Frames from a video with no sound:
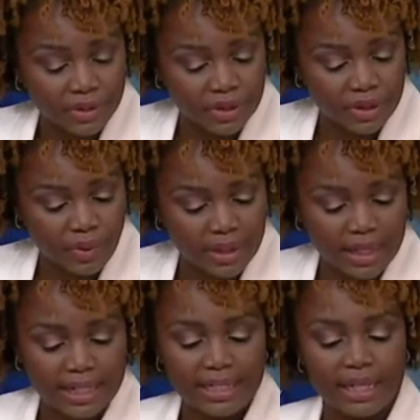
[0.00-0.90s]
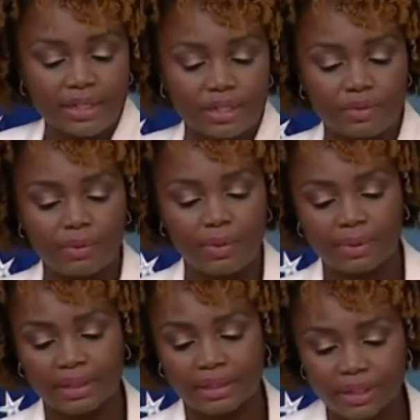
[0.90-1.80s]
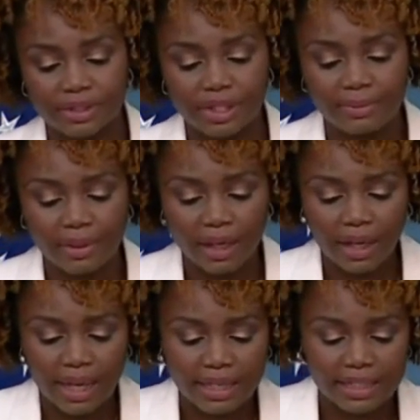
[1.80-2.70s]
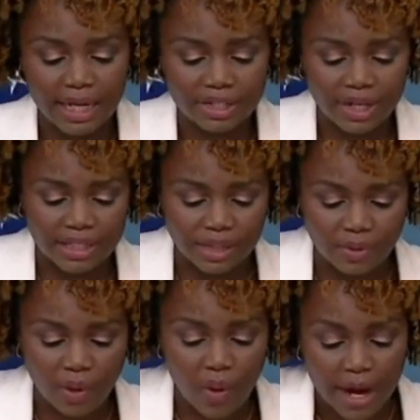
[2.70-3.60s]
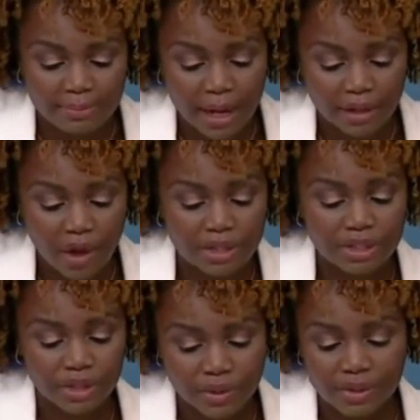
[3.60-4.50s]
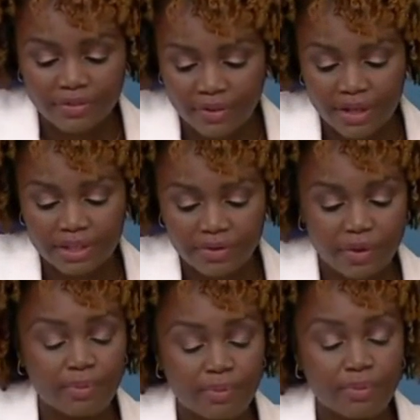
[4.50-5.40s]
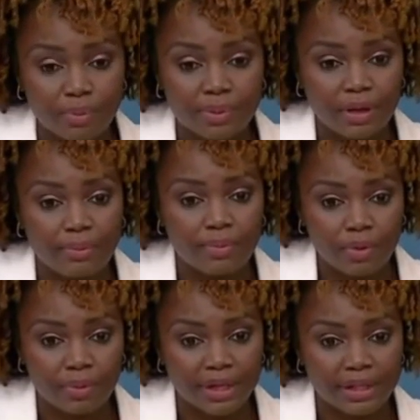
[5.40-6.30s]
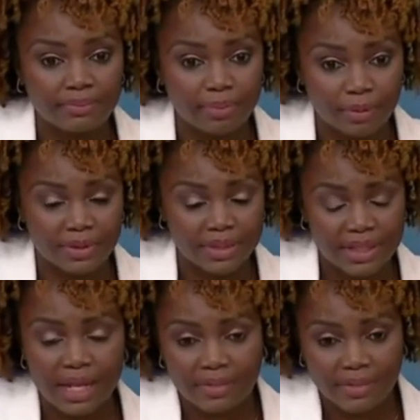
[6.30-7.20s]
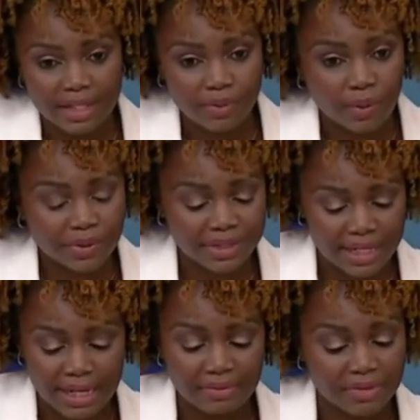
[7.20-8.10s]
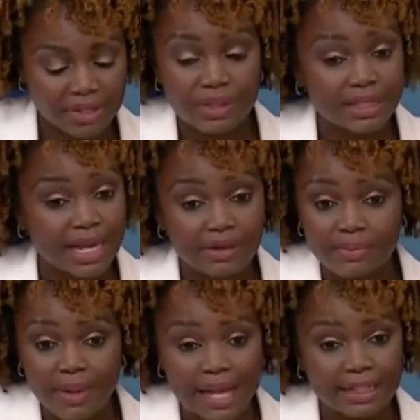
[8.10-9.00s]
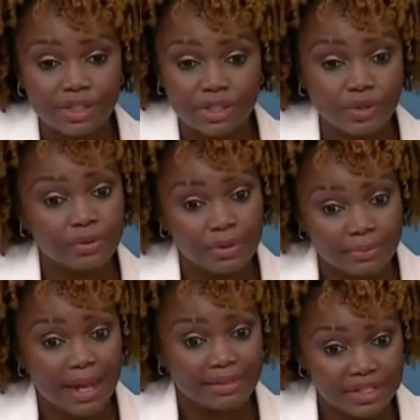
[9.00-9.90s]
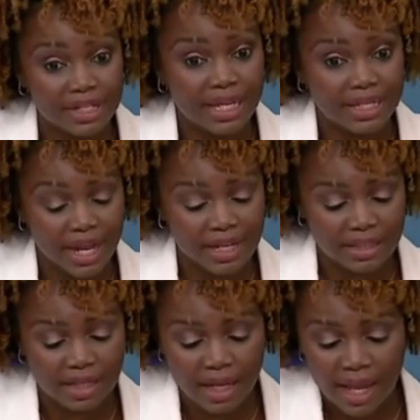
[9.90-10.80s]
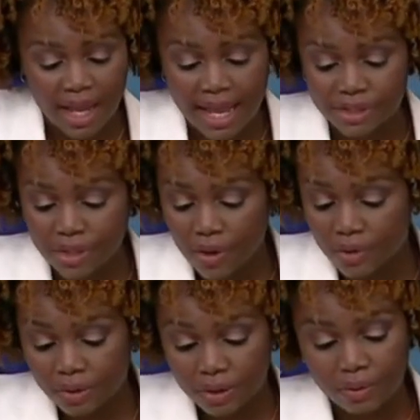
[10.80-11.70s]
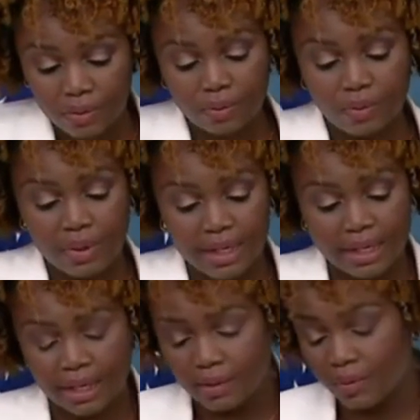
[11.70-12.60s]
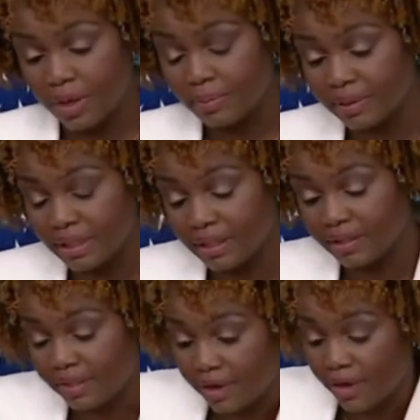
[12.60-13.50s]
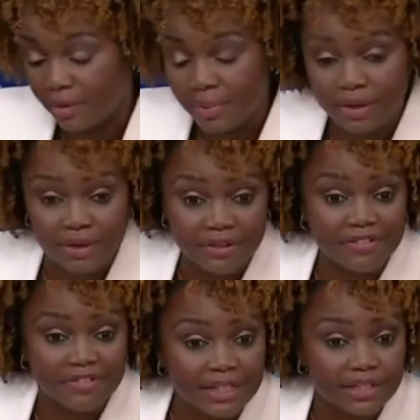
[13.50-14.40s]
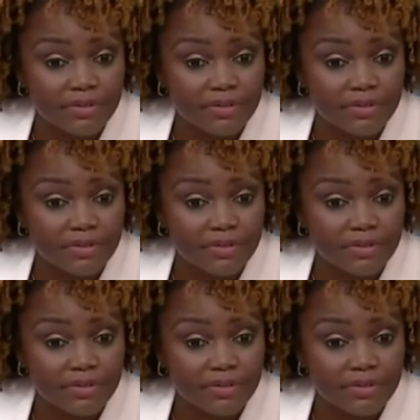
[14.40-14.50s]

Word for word: year 2019 under Republican leadership, and DHS IRS is required by law to use the funds for appropriate appropriated purpose. That's what we're seeing. This was announced back in June by the DHS. And so, look, we we believe that there are better effective